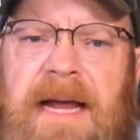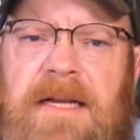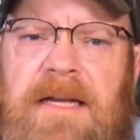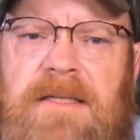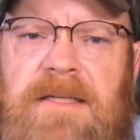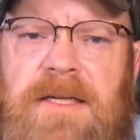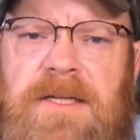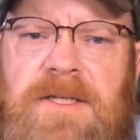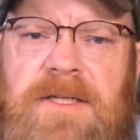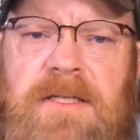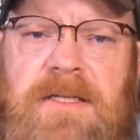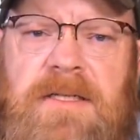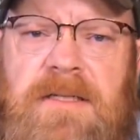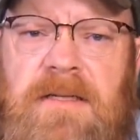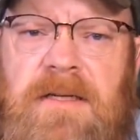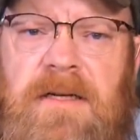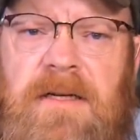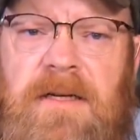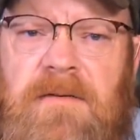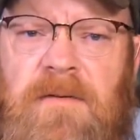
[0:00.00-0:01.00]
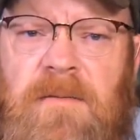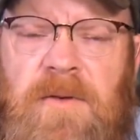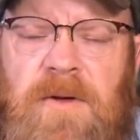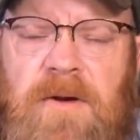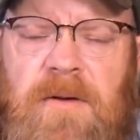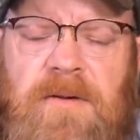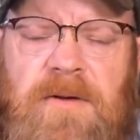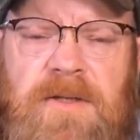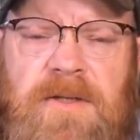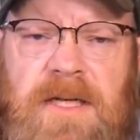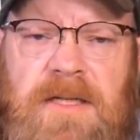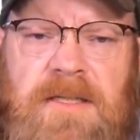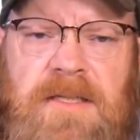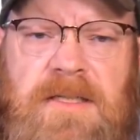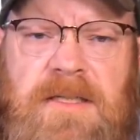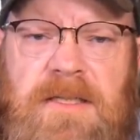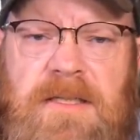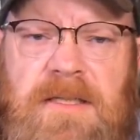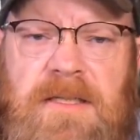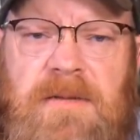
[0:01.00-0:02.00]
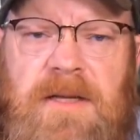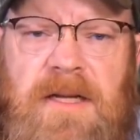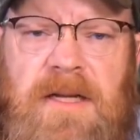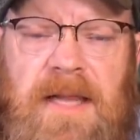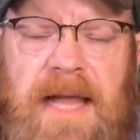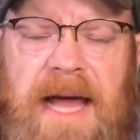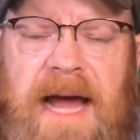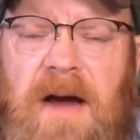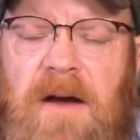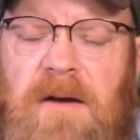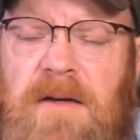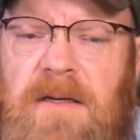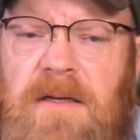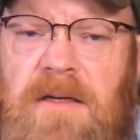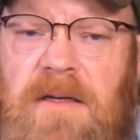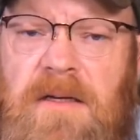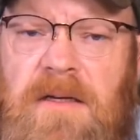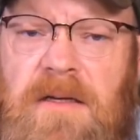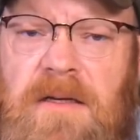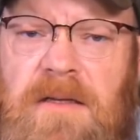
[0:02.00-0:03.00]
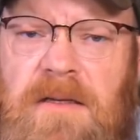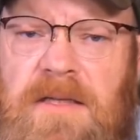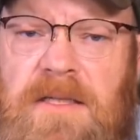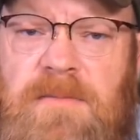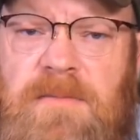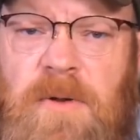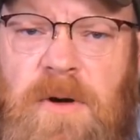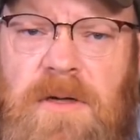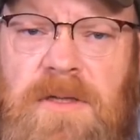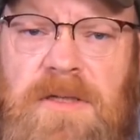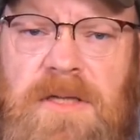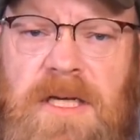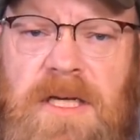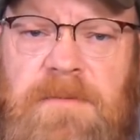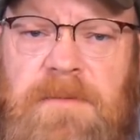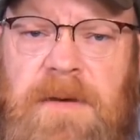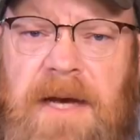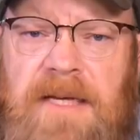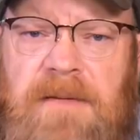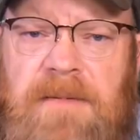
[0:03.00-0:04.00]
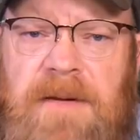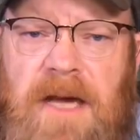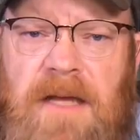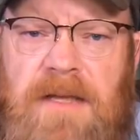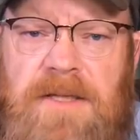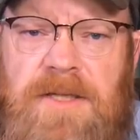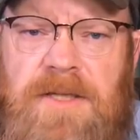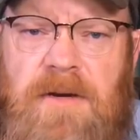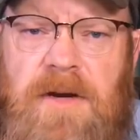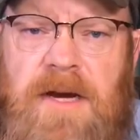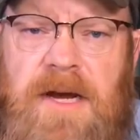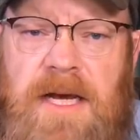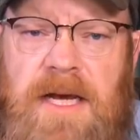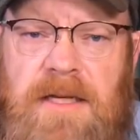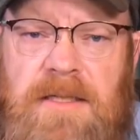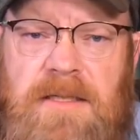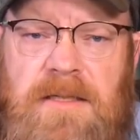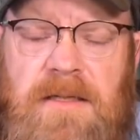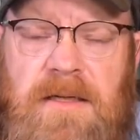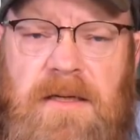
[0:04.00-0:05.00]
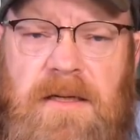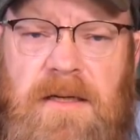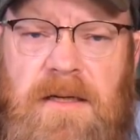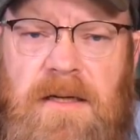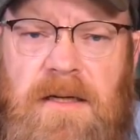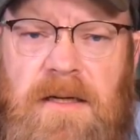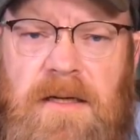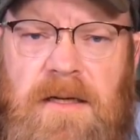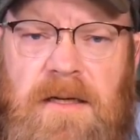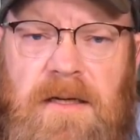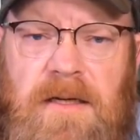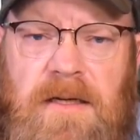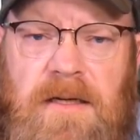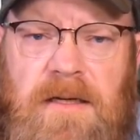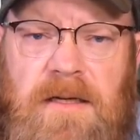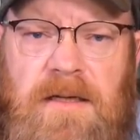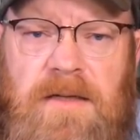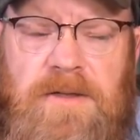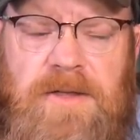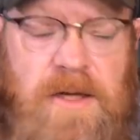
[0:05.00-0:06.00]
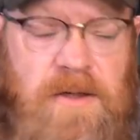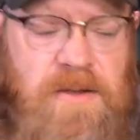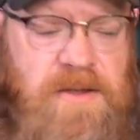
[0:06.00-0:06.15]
decisions from the criminal justice system that allowed this murder suspect to be on the streets. Channel